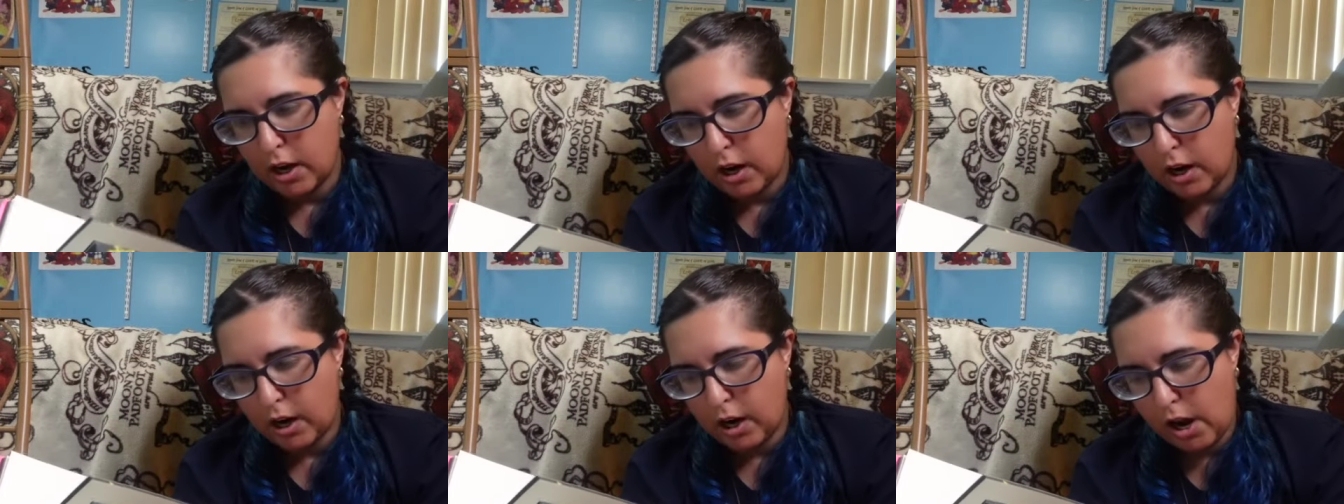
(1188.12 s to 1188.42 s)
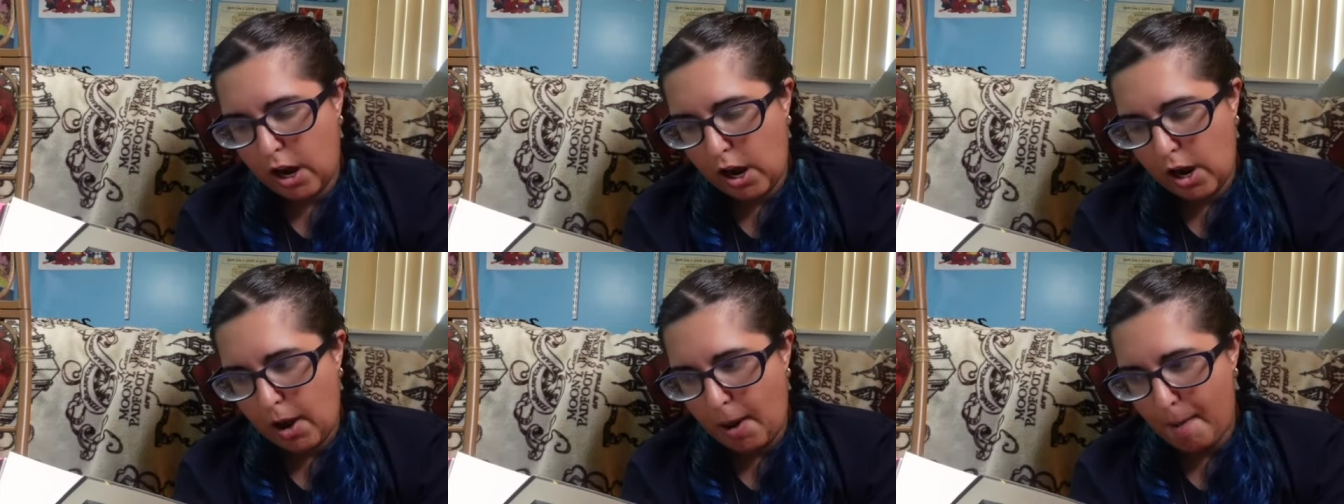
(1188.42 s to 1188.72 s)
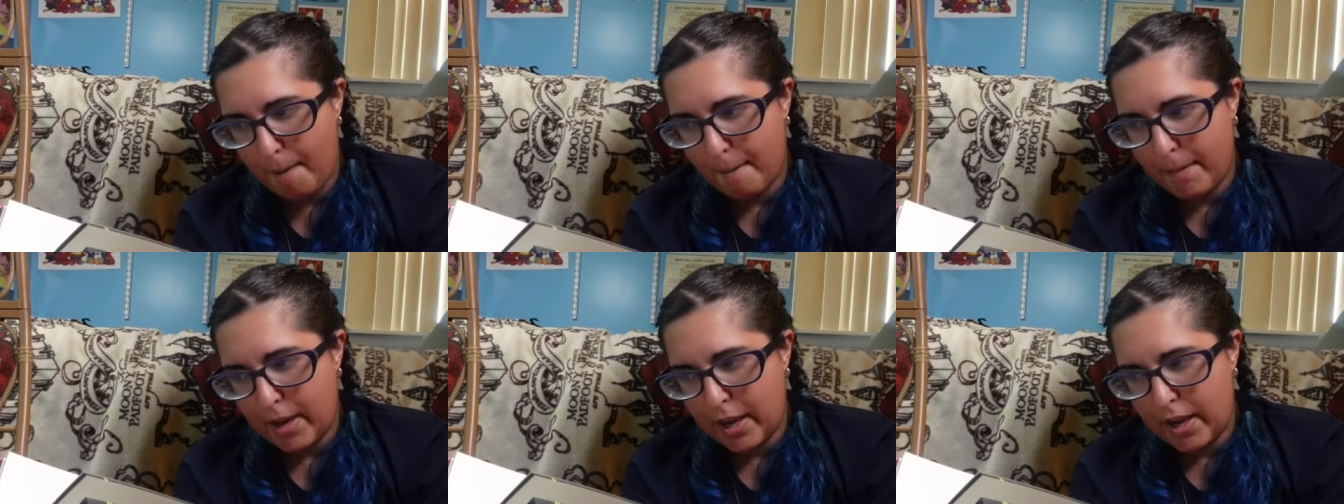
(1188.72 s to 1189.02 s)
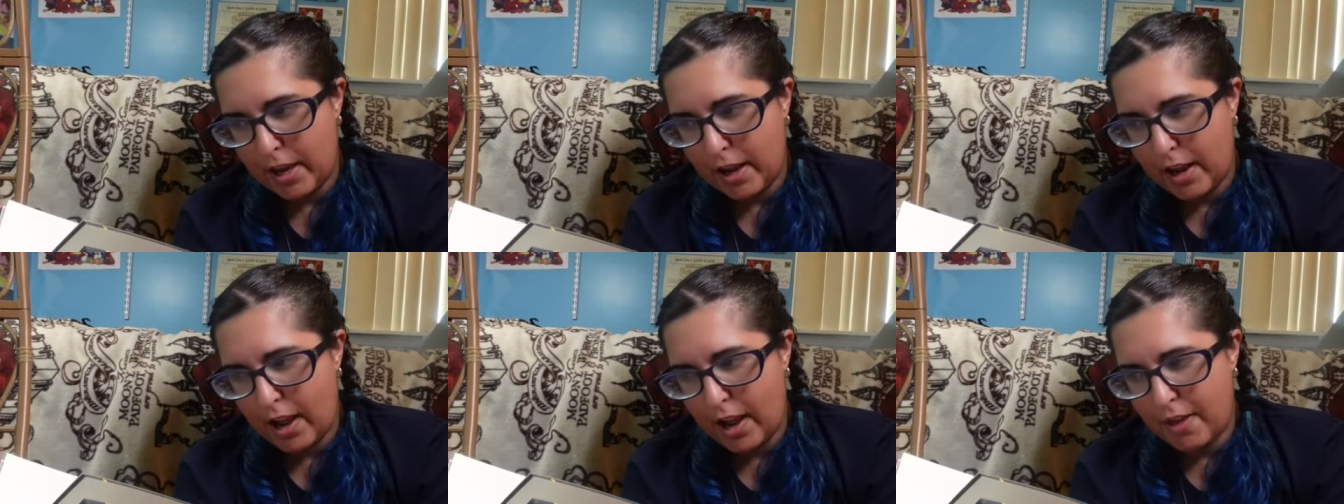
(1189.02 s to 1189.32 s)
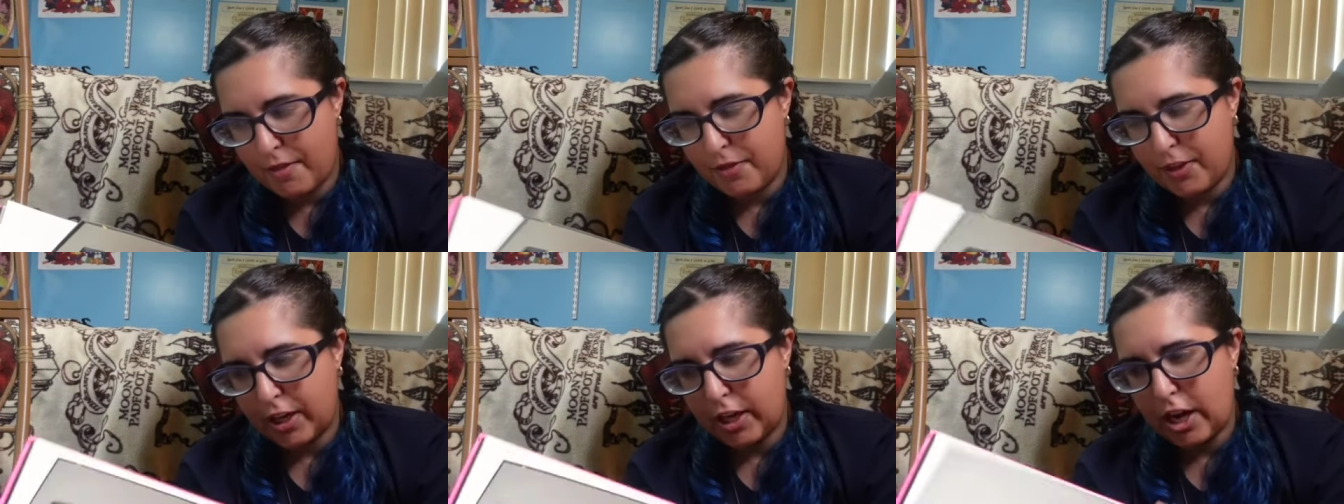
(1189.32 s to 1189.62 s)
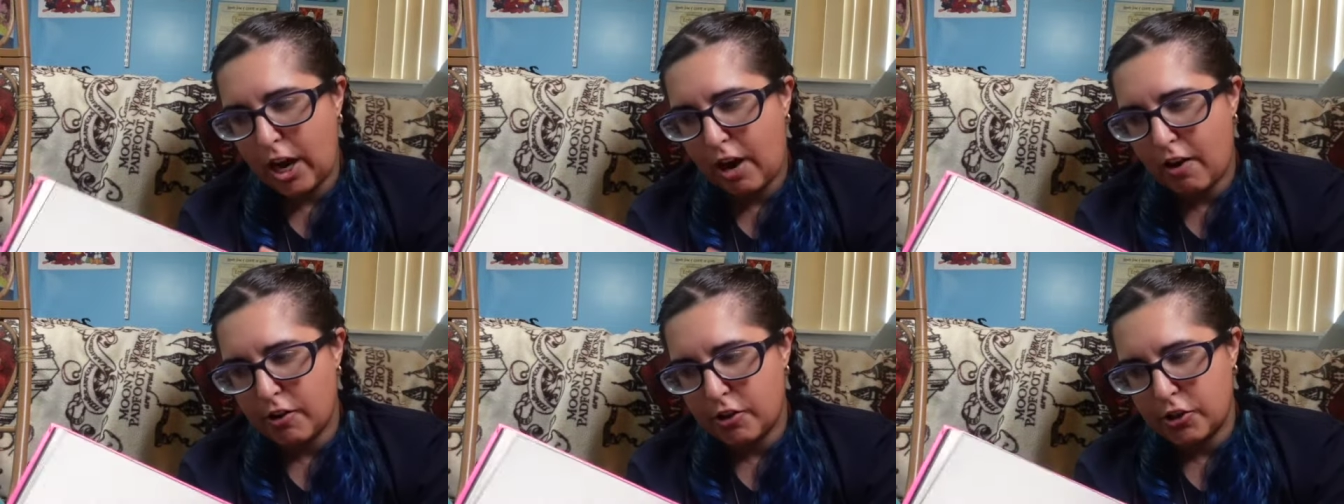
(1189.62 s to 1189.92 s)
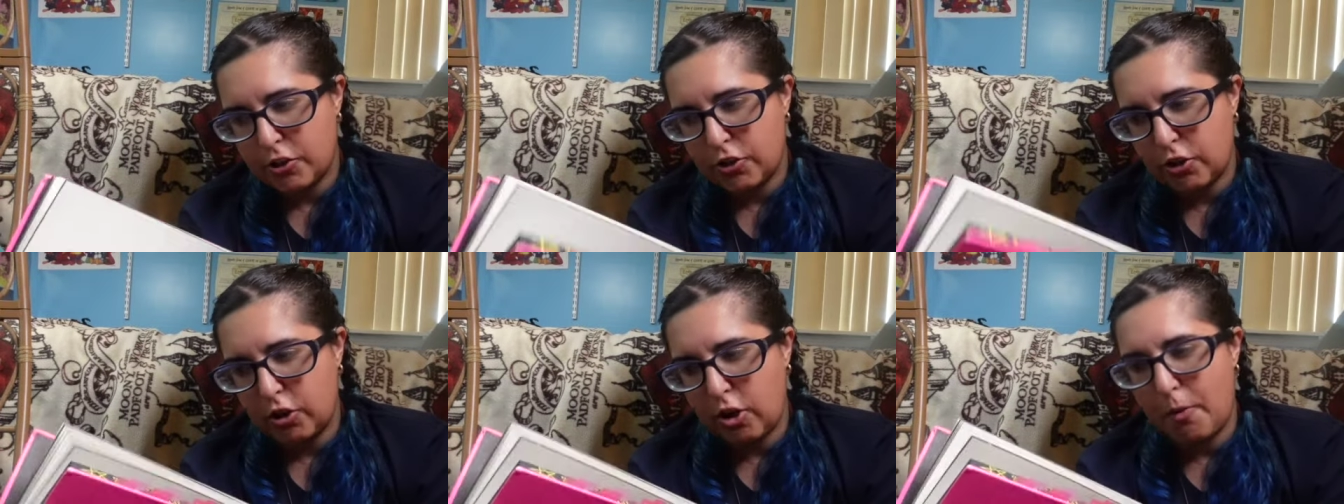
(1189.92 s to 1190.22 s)
Um, and the
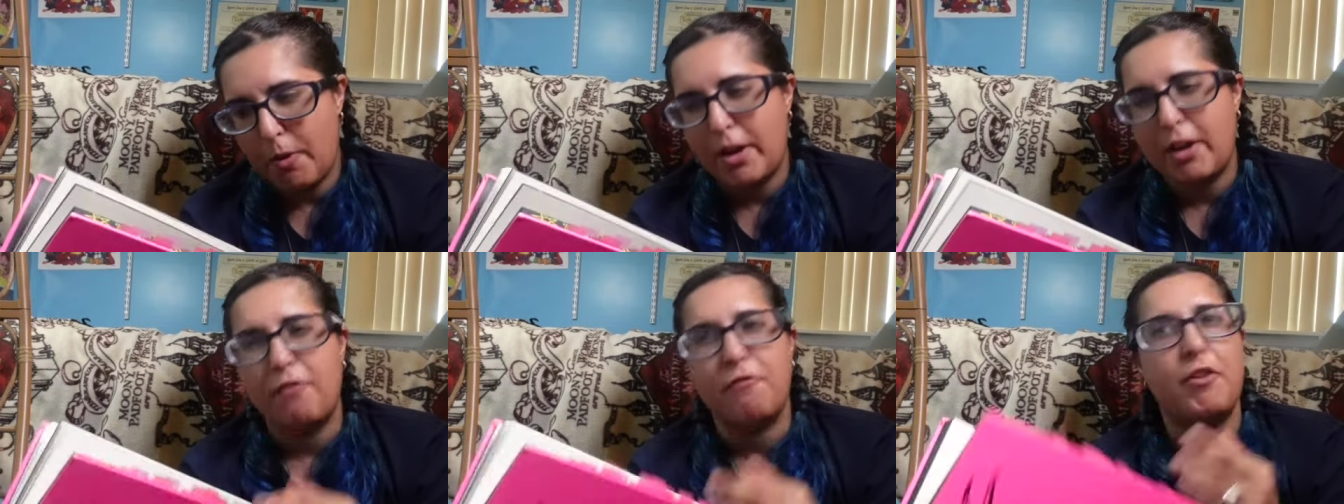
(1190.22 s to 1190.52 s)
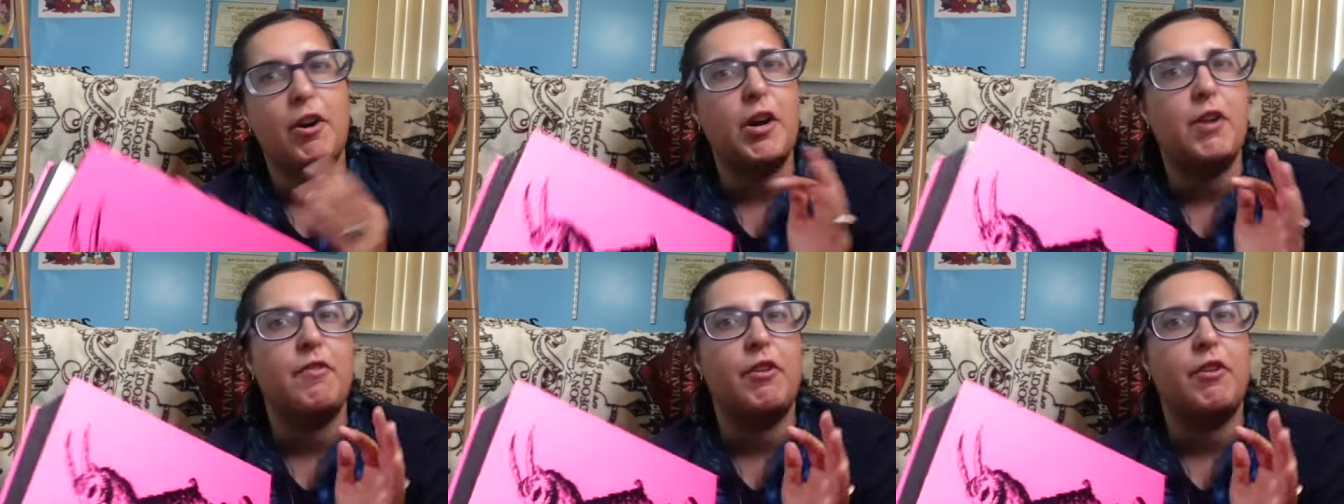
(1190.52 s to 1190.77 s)
characters are going in very,